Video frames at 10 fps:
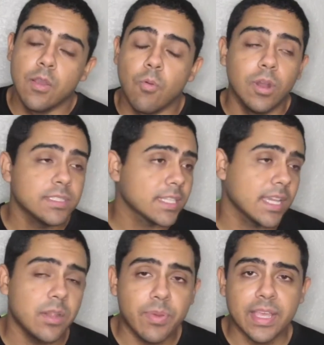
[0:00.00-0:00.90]
Once I
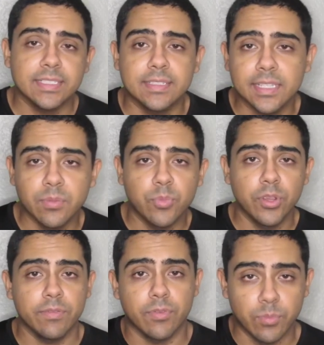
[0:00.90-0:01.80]
get it past sticking
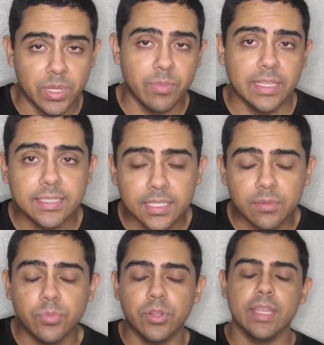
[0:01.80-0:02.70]
point, for me, my
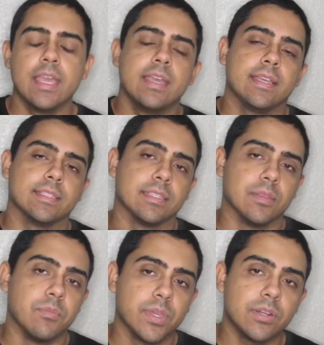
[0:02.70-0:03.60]
sticking point is in the
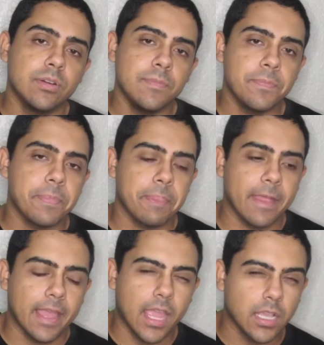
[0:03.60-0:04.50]
middle,
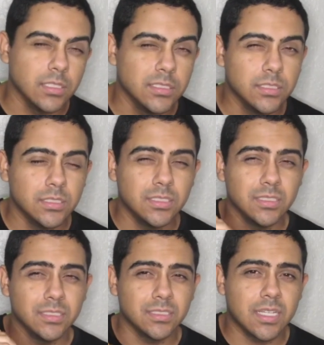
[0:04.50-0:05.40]
like
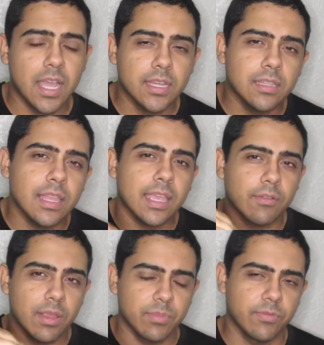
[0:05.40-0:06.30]
kind of like
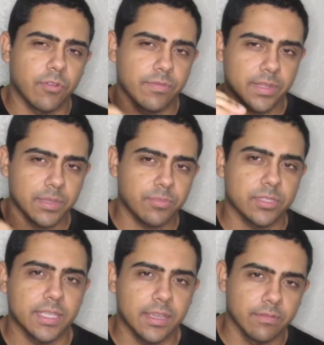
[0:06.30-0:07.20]
right before
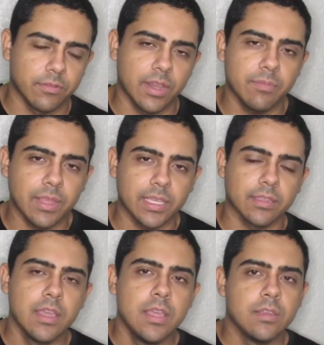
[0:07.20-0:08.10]
50% of the reps,
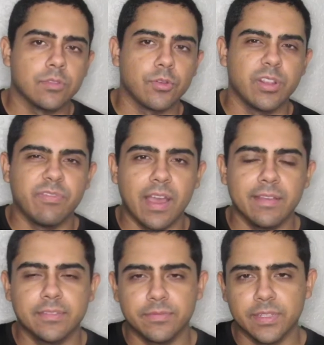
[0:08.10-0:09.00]
like
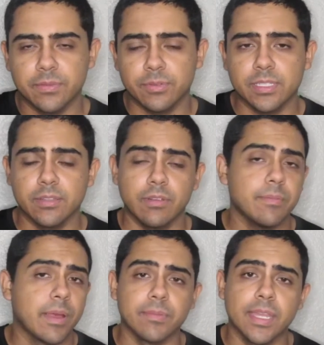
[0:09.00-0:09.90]
35 to 50% of the rep,
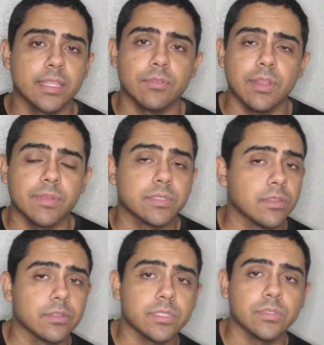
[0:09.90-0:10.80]
I'm getting the rep. That's all
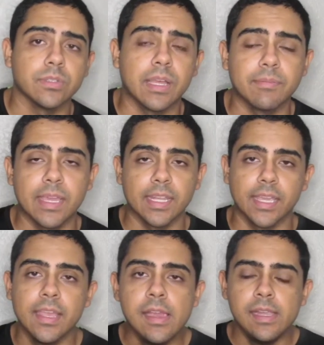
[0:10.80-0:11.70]
there's to it. I'm getting
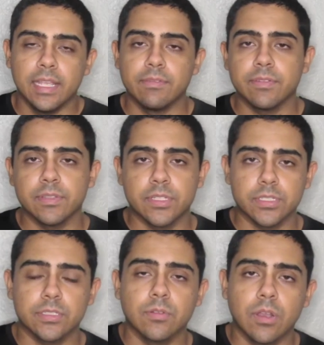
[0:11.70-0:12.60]
it. Even if the
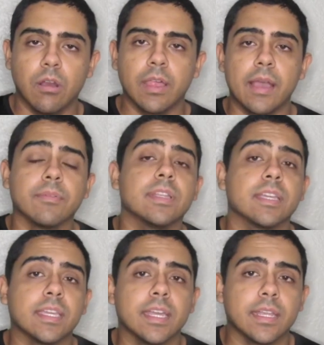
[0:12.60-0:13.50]
judges don't call it, I'm going to
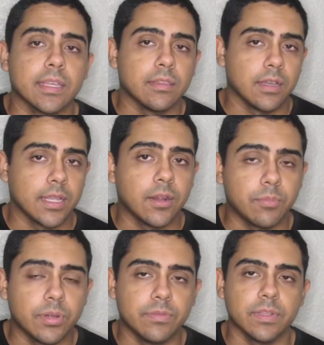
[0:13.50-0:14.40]
get it and lock it out
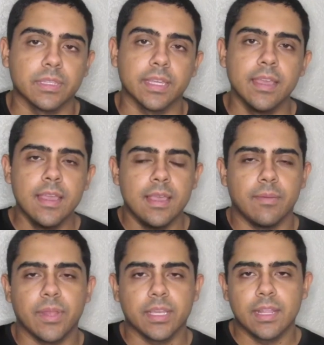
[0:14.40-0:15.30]
perfectly. I'm
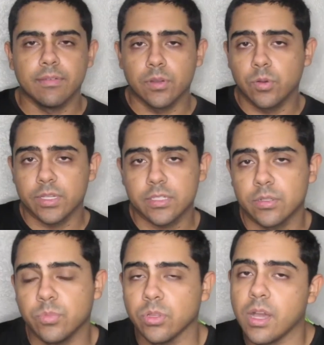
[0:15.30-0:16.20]
not going to have a
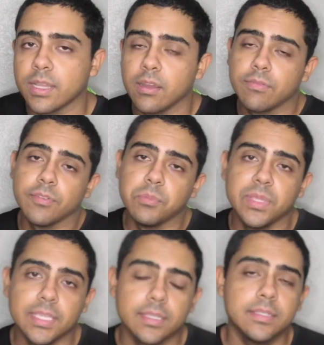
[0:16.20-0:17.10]
questionable lockout for
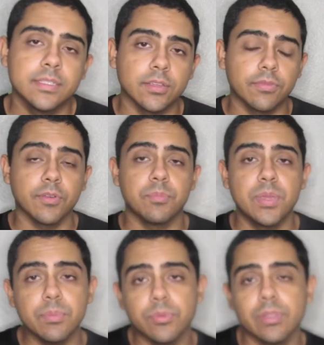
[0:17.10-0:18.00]
me. So for
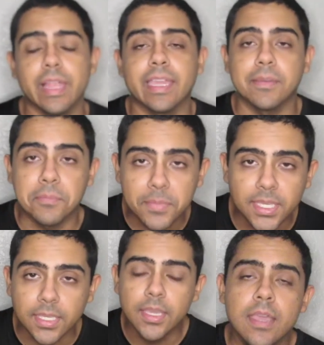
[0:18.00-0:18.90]
people like
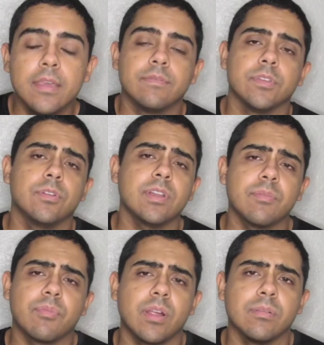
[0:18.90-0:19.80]
me, if you don't have
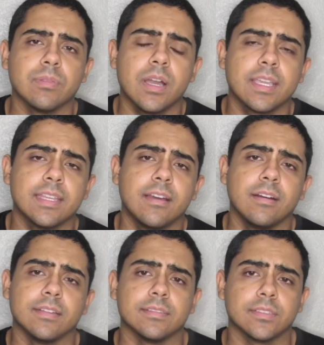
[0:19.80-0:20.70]
problem locking out
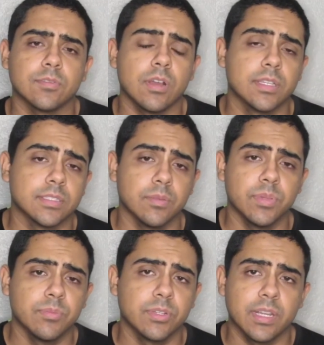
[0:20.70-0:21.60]
on squat, because some
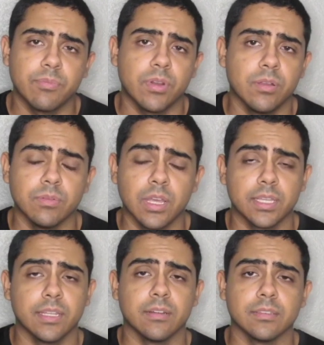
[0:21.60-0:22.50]
people could have problem
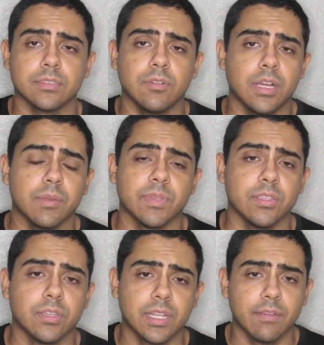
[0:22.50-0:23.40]
locking out on squat. I mean,
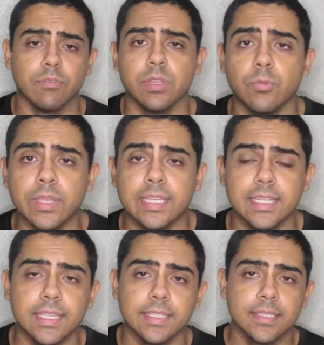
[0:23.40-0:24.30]
you could have really weak
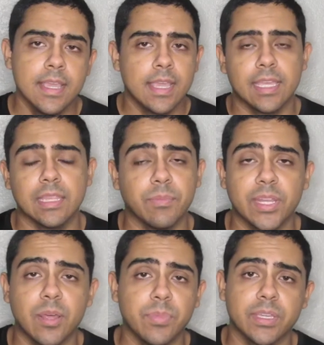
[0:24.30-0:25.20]
knees, and they may
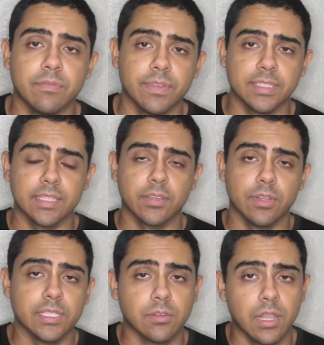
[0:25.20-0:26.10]
not be convinced that your
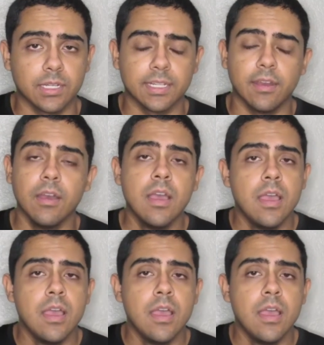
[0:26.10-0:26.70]
knees are locked out.